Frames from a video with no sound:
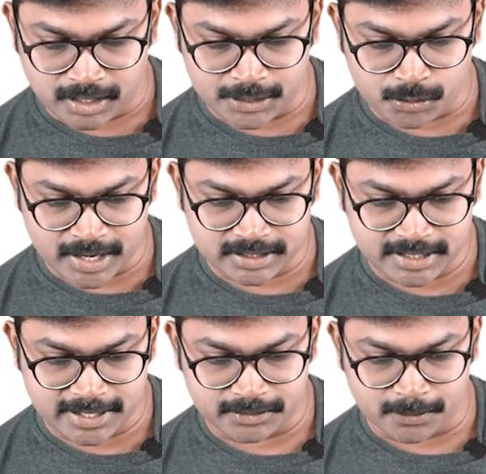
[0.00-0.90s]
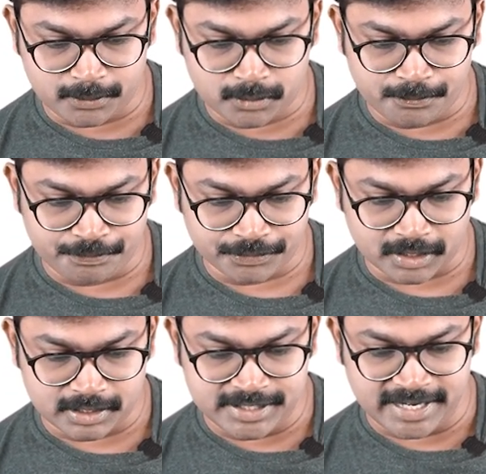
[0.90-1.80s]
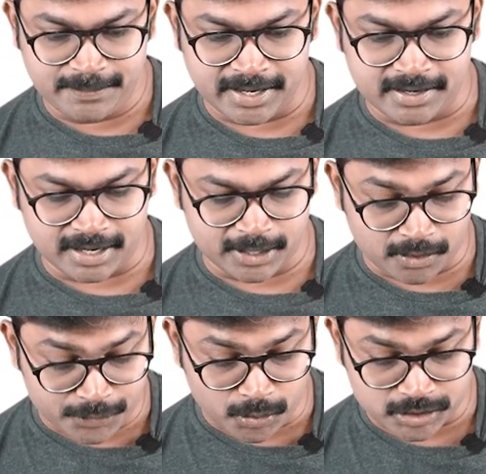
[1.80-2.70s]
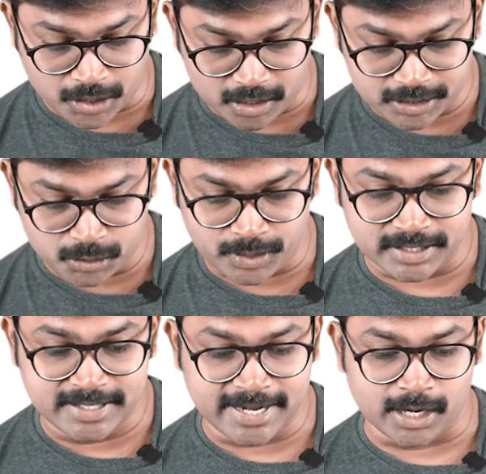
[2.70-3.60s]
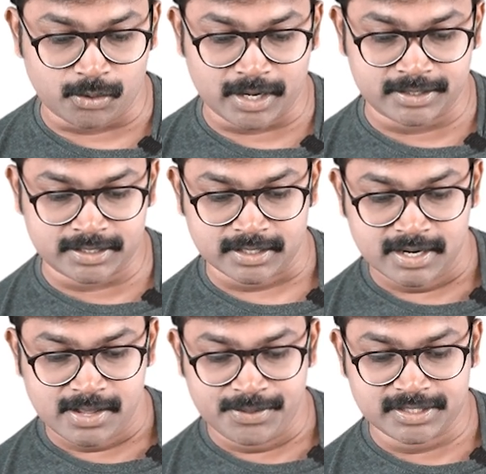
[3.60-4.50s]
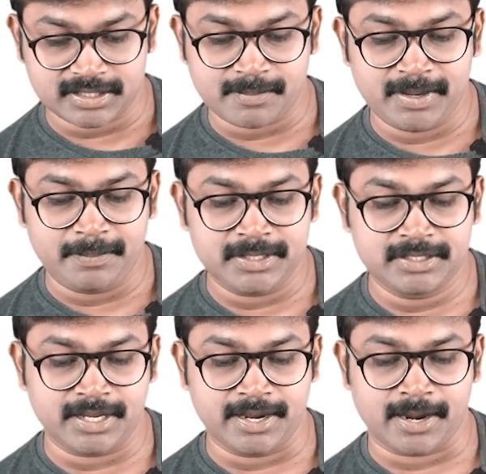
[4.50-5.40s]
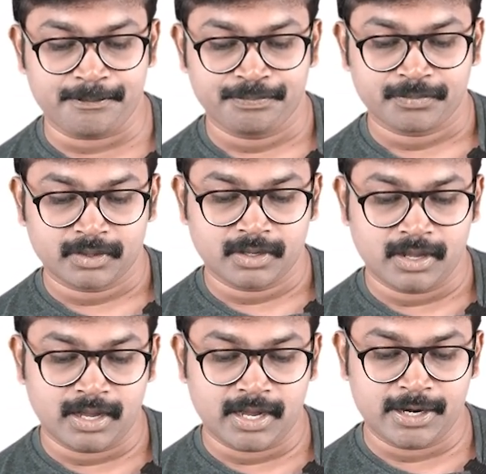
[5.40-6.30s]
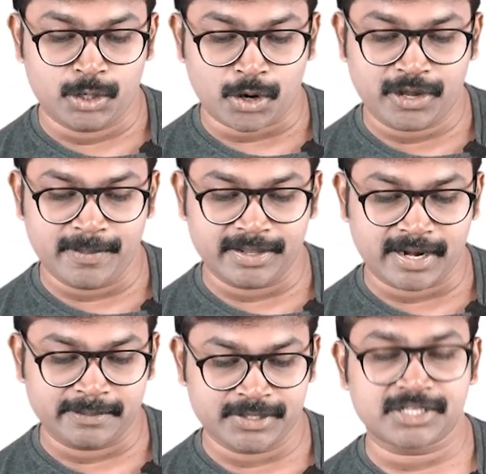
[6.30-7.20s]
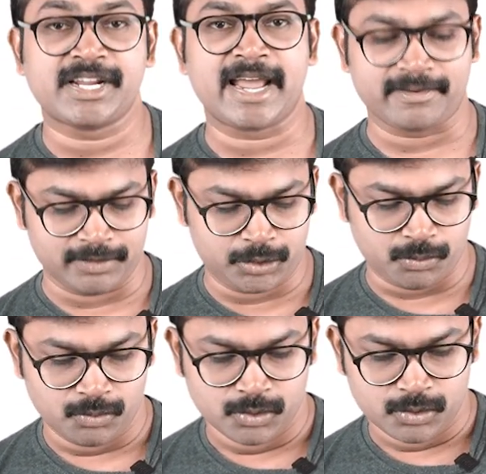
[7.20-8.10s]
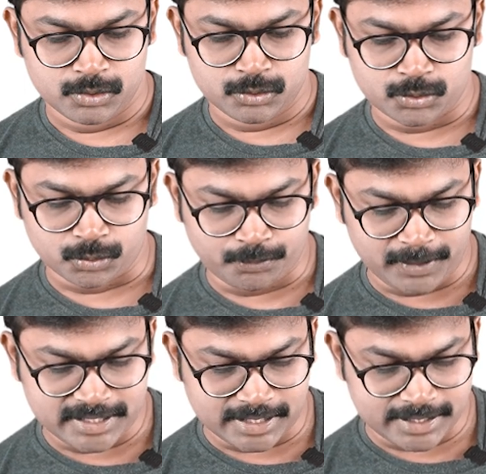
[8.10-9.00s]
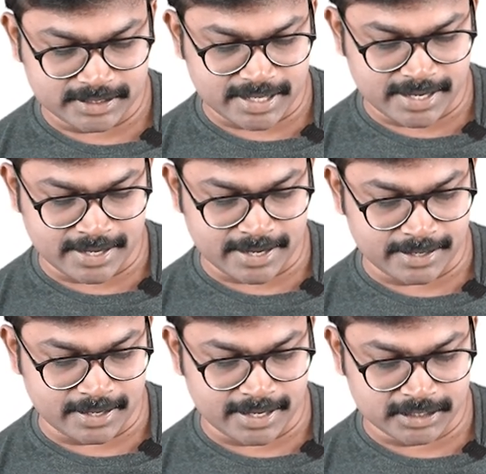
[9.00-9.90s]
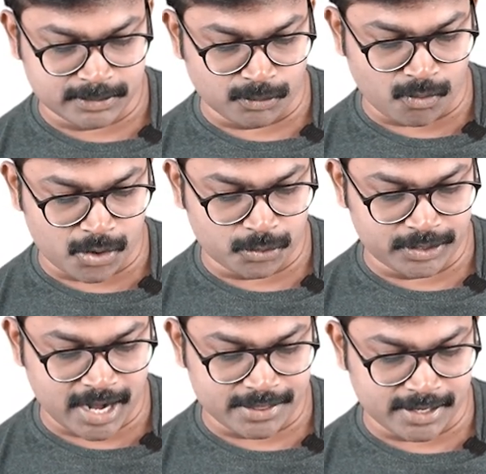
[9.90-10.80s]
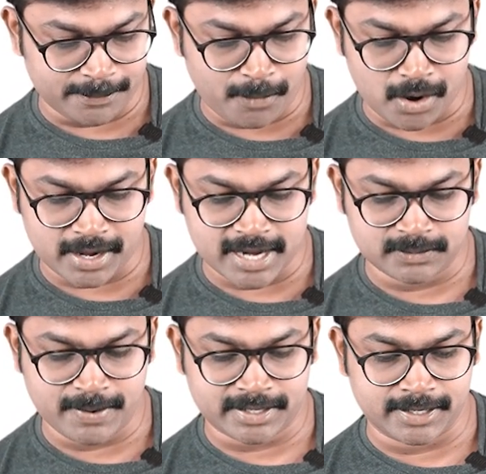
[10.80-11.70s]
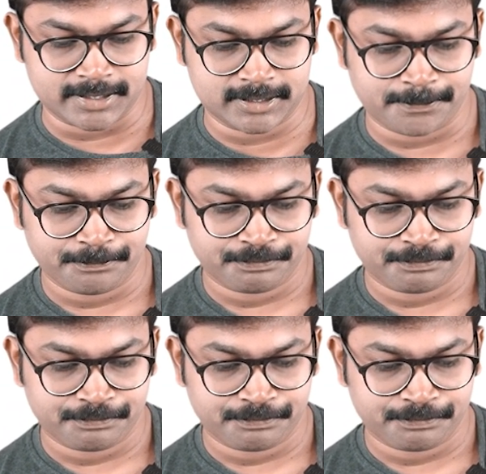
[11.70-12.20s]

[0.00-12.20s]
you can see the GDP in trillion of US dollars. You can take a look at this. This is a BBC document that I'm just sharing with you. So please understand, and let's move on to the other important aspect as